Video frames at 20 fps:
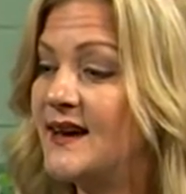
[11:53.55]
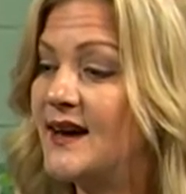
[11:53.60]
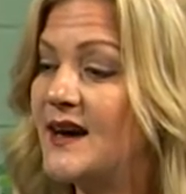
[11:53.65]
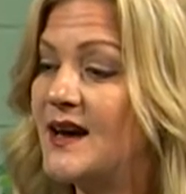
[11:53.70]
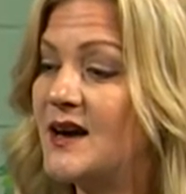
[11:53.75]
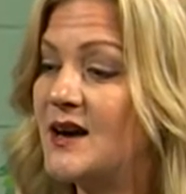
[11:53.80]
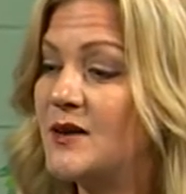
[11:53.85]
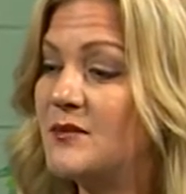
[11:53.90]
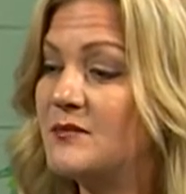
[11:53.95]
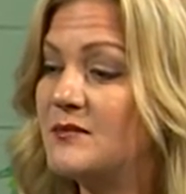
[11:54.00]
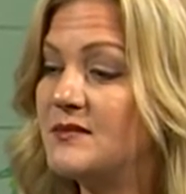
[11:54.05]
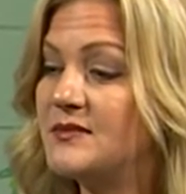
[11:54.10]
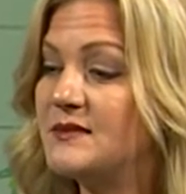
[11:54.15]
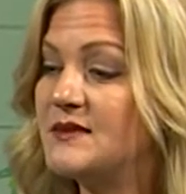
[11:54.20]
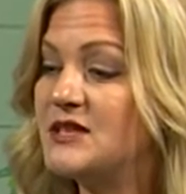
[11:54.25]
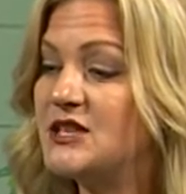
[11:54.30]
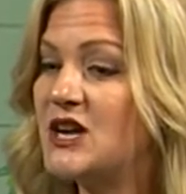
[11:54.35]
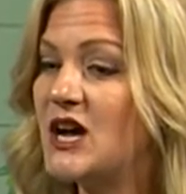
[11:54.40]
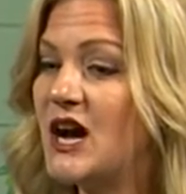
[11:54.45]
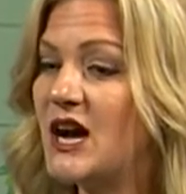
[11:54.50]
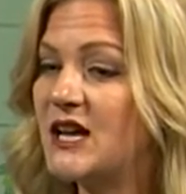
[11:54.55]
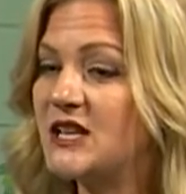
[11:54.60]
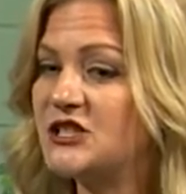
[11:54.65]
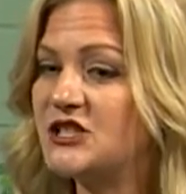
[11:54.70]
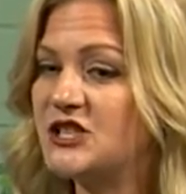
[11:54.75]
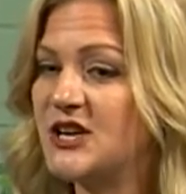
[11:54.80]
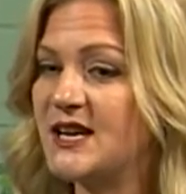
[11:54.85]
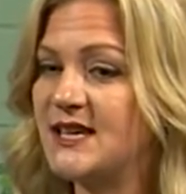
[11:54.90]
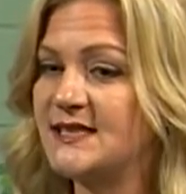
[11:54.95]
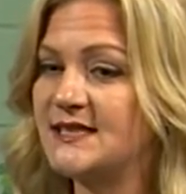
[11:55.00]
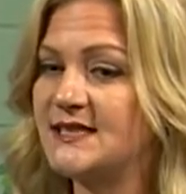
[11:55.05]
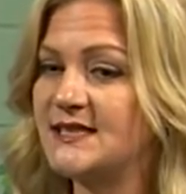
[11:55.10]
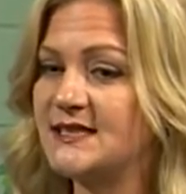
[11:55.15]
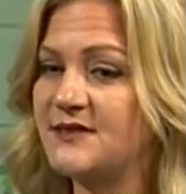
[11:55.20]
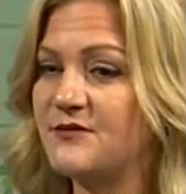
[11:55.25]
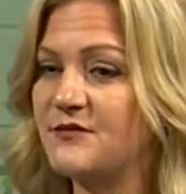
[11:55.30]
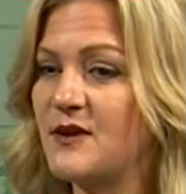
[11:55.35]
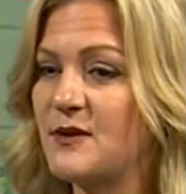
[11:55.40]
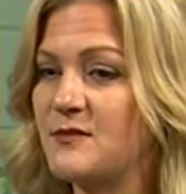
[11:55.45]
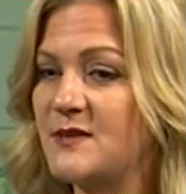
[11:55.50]
not
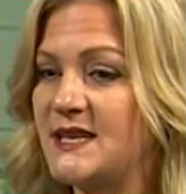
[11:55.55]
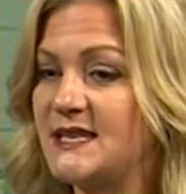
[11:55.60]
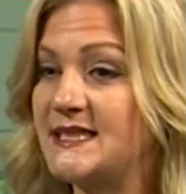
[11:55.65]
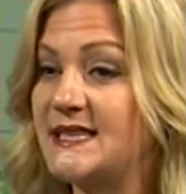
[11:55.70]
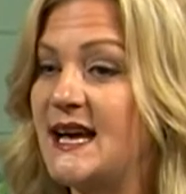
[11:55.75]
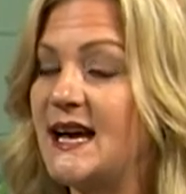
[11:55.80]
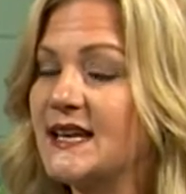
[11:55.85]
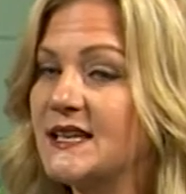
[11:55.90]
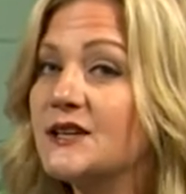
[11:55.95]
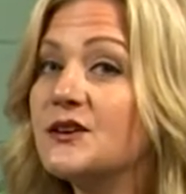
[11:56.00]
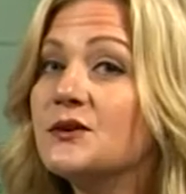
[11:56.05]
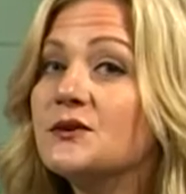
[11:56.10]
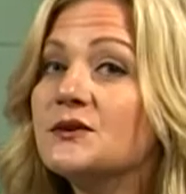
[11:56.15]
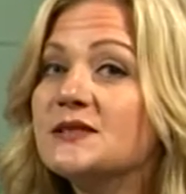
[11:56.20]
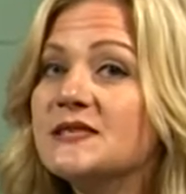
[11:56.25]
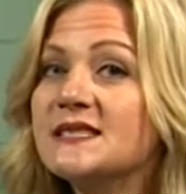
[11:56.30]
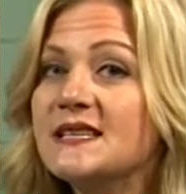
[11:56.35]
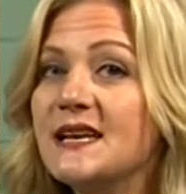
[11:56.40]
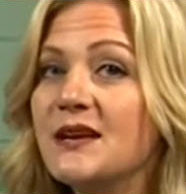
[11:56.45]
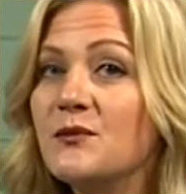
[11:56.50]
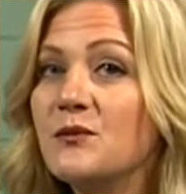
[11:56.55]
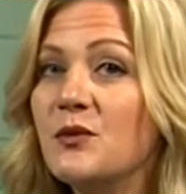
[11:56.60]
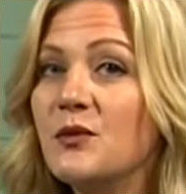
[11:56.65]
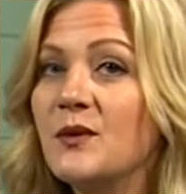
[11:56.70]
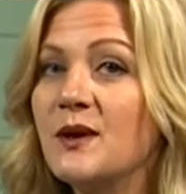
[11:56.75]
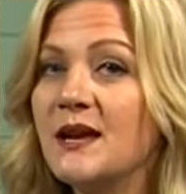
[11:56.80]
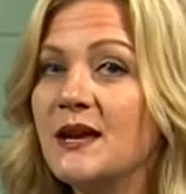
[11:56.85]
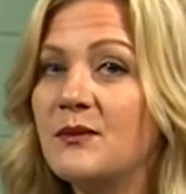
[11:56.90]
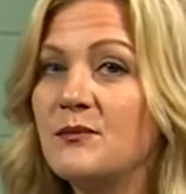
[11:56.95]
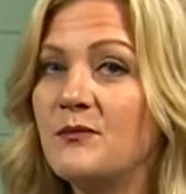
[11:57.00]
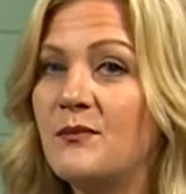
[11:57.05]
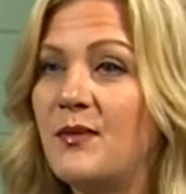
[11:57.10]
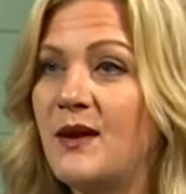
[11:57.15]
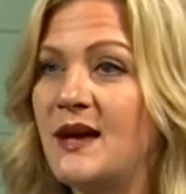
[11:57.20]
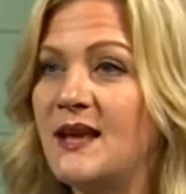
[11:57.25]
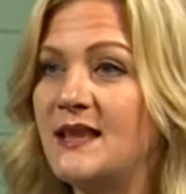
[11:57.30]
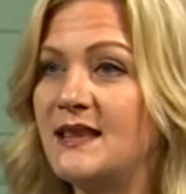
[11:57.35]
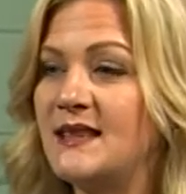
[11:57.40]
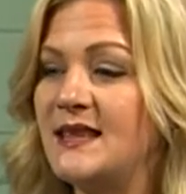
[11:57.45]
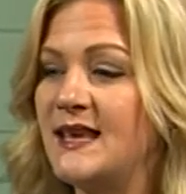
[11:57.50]
just from the technical standpoint,
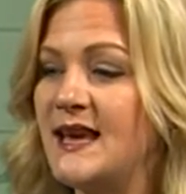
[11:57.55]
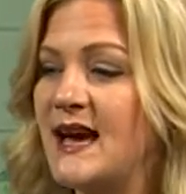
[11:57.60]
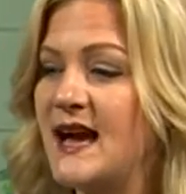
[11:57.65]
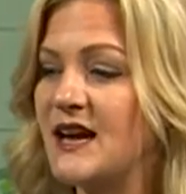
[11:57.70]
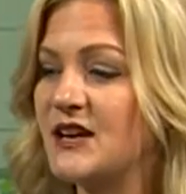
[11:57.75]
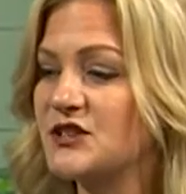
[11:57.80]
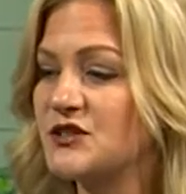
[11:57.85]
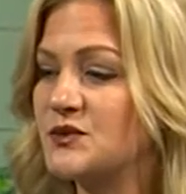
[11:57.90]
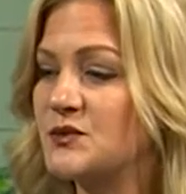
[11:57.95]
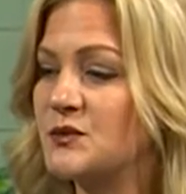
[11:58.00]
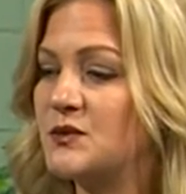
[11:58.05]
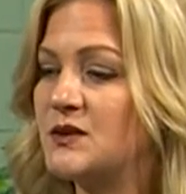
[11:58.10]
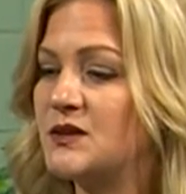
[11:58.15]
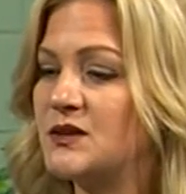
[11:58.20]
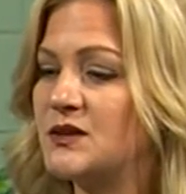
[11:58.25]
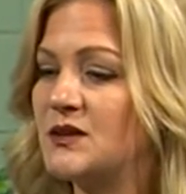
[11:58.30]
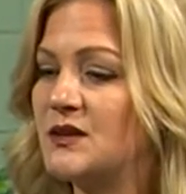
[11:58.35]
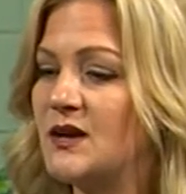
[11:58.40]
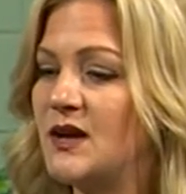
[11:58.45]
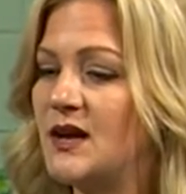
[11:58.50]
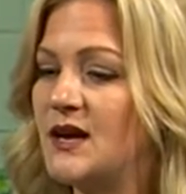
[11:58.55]
but the actual